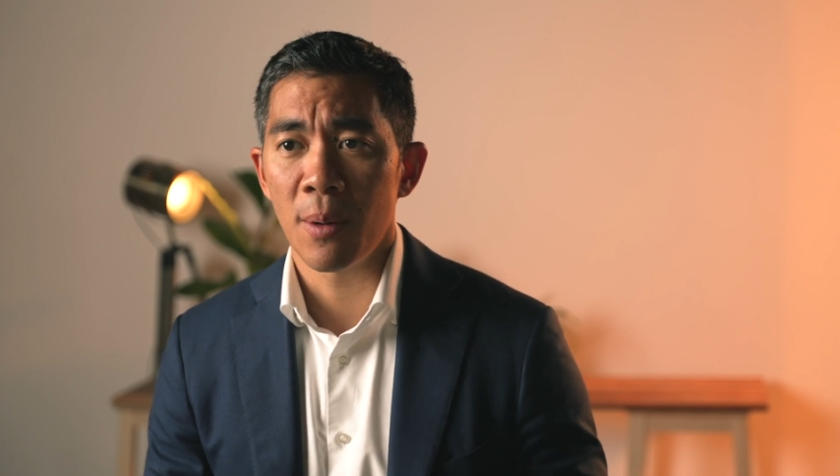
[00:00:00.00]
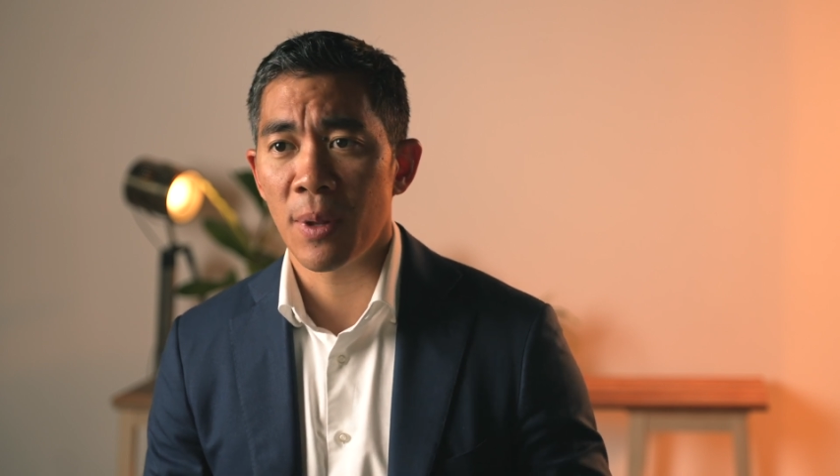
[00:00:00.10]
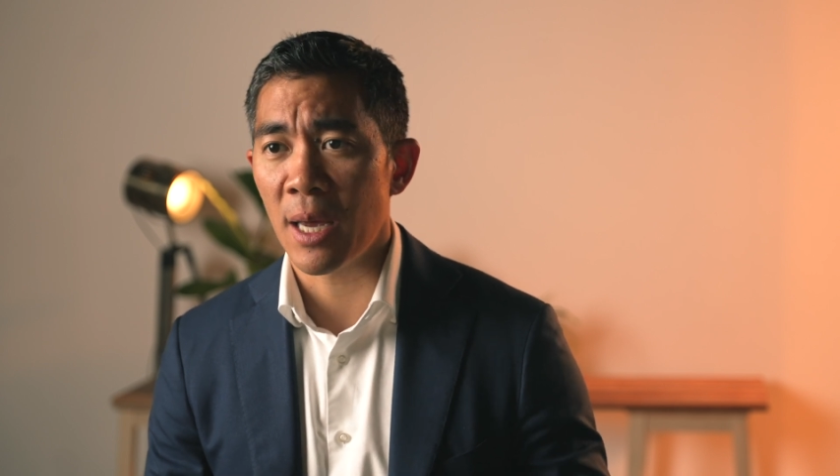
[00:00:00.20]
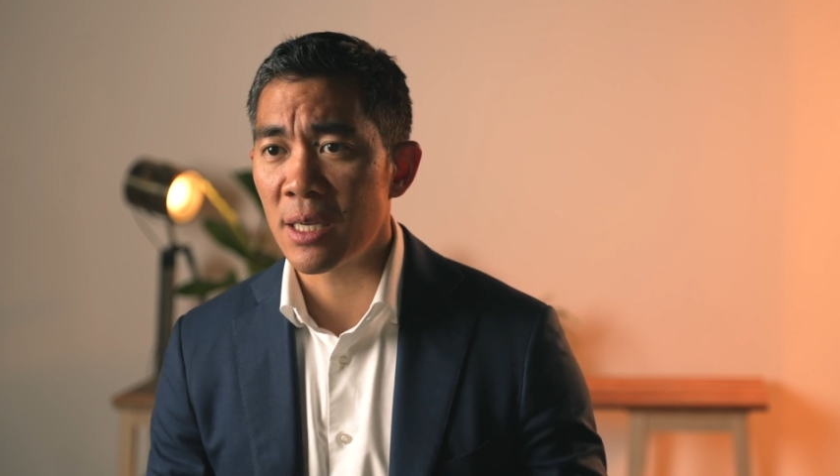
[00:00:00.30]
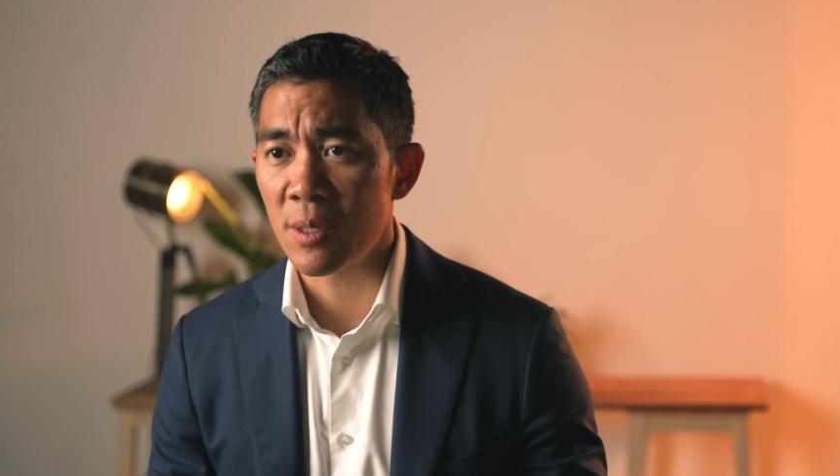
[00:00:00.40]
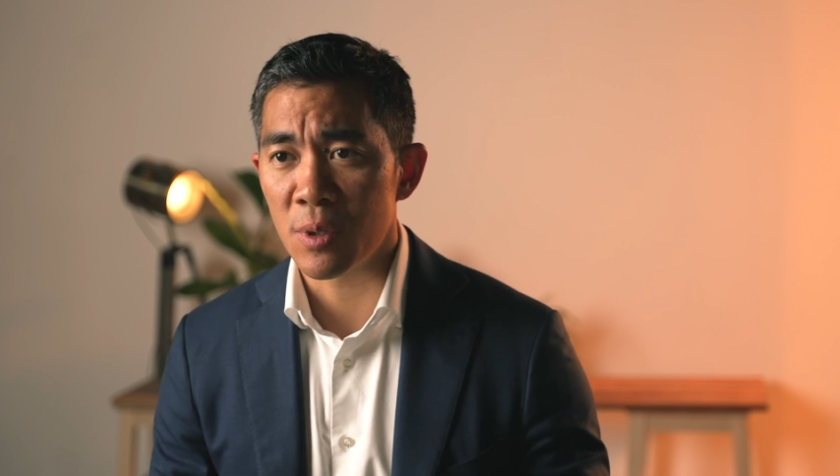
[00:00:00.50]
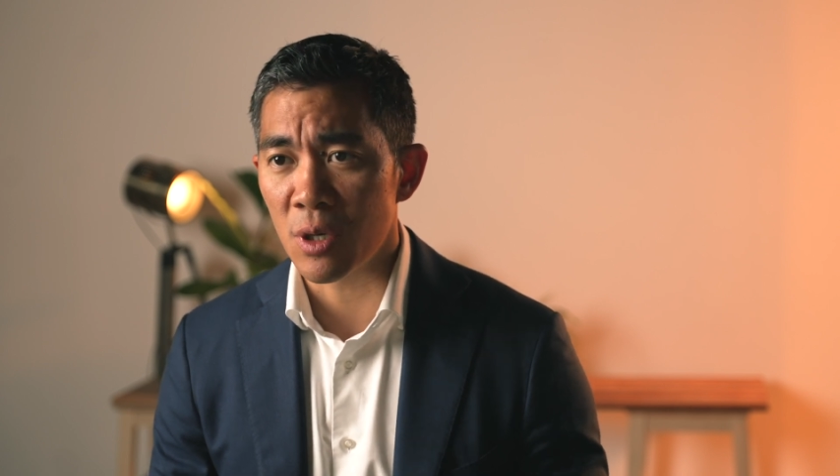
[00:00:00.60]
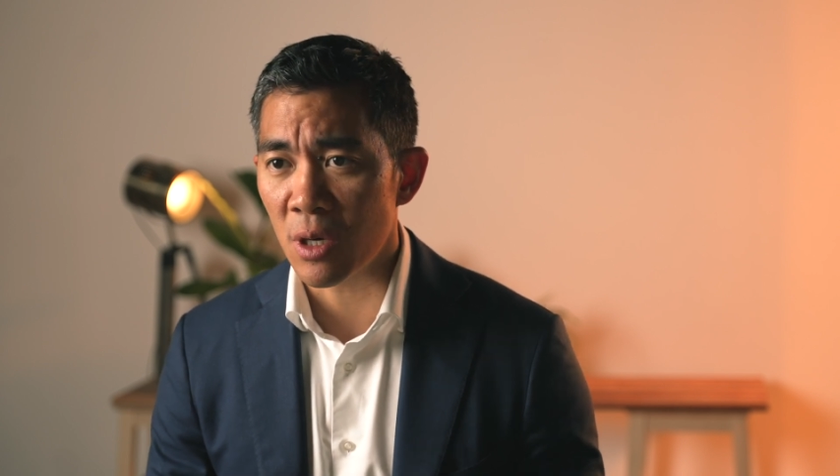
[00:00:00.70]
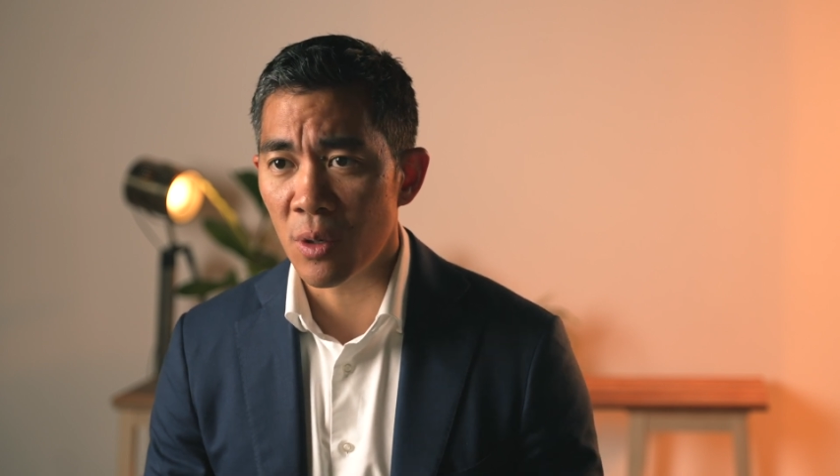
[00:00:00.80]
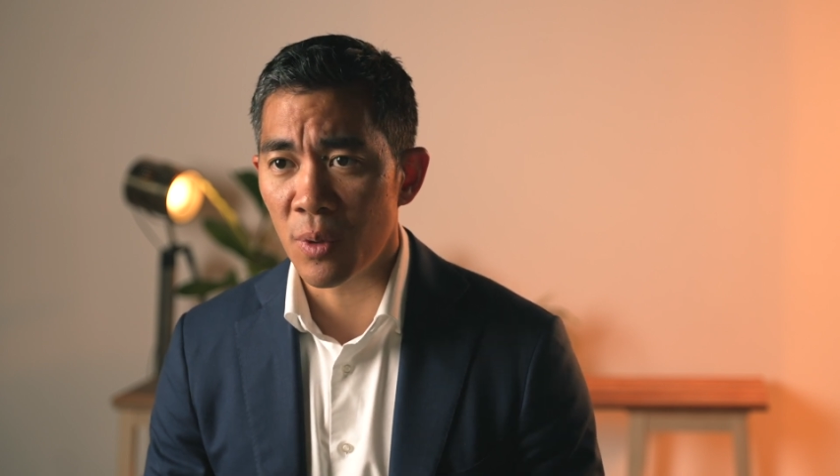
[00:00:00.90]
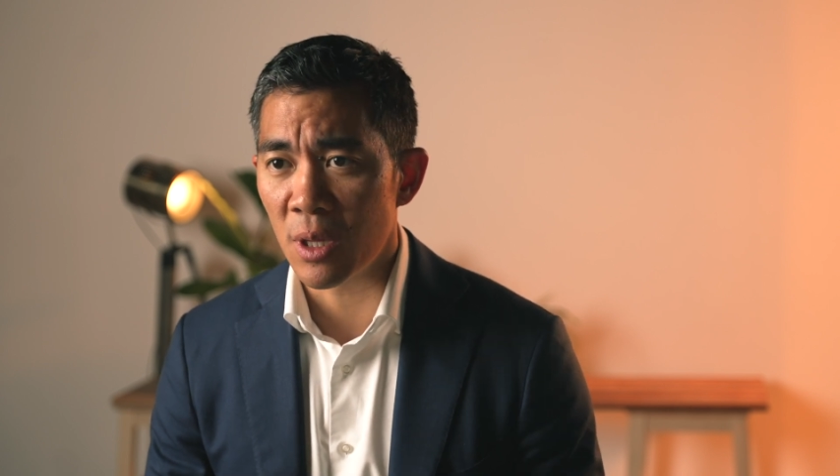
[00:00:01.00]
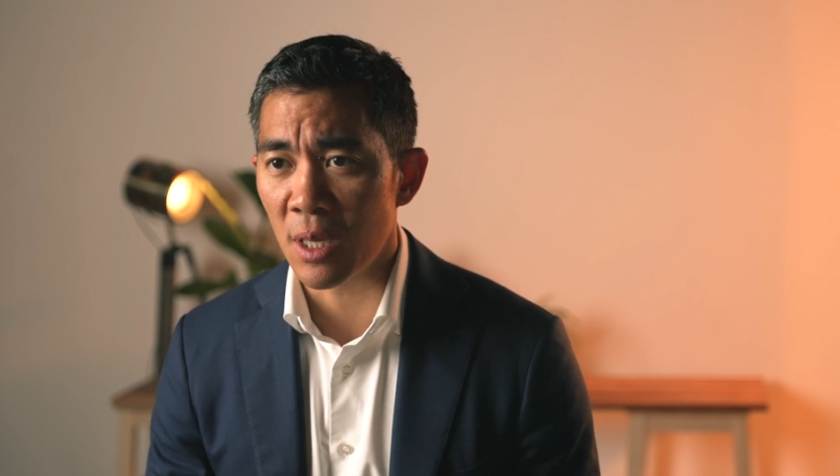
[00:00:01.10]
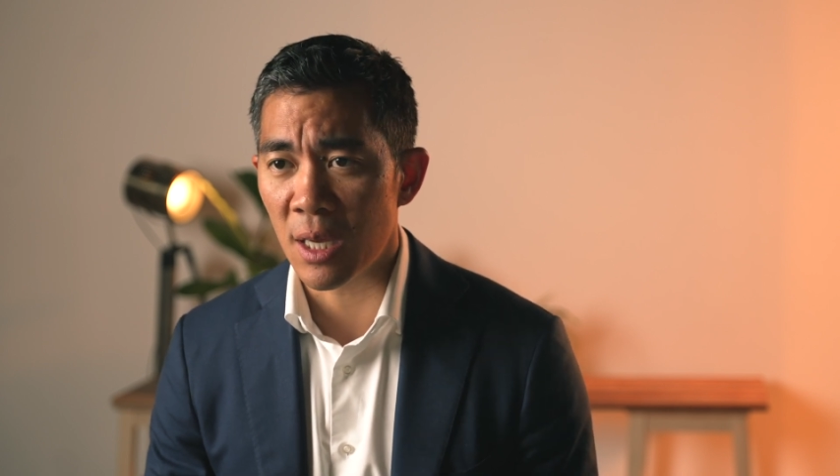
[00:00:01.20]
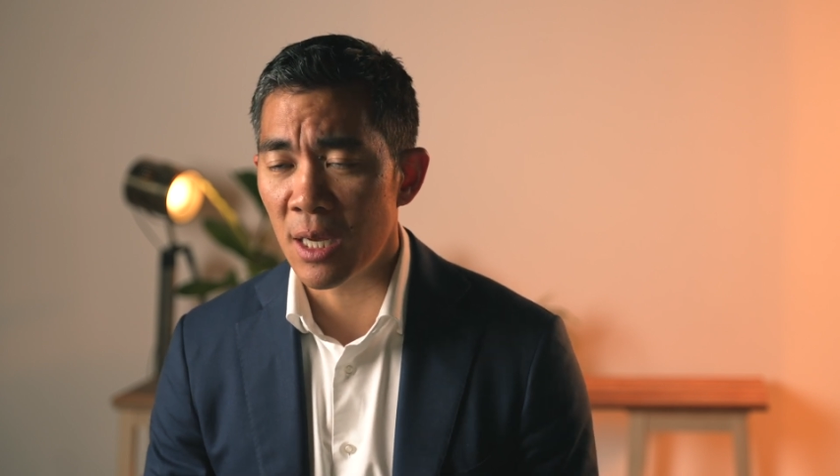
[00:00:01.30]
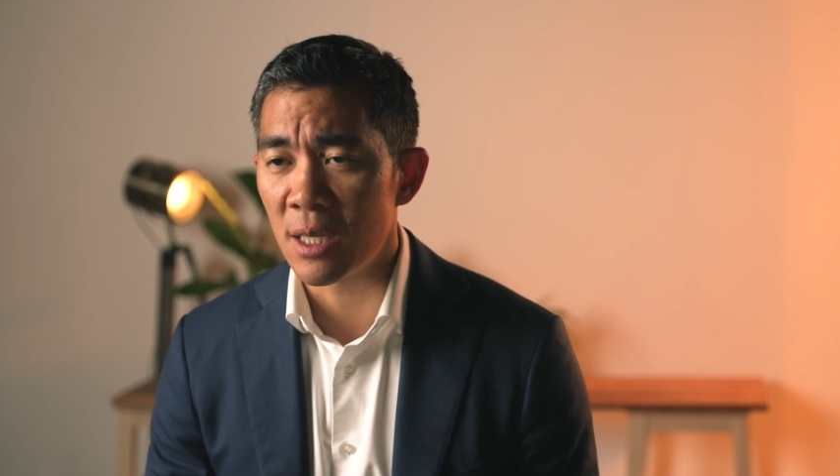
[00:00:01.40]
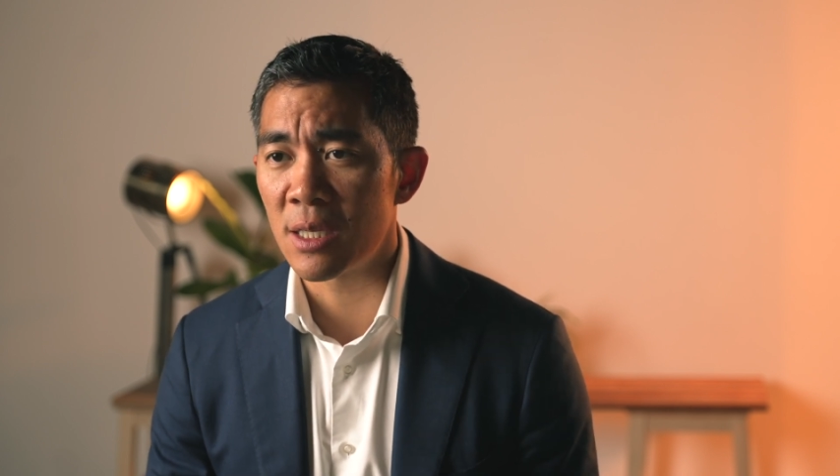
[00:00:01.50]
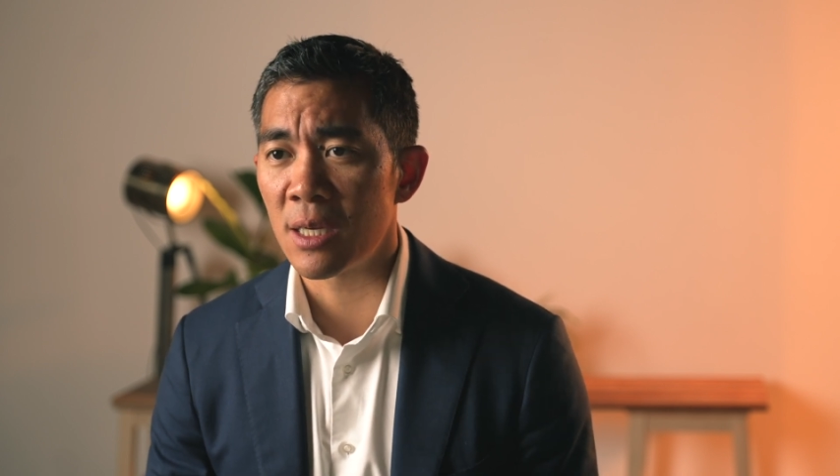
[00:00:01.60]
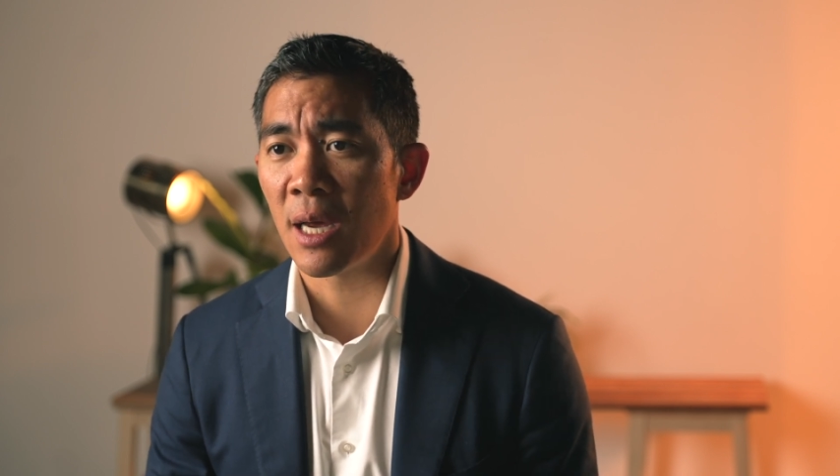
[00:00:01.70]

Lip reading: play some soccer with the kids,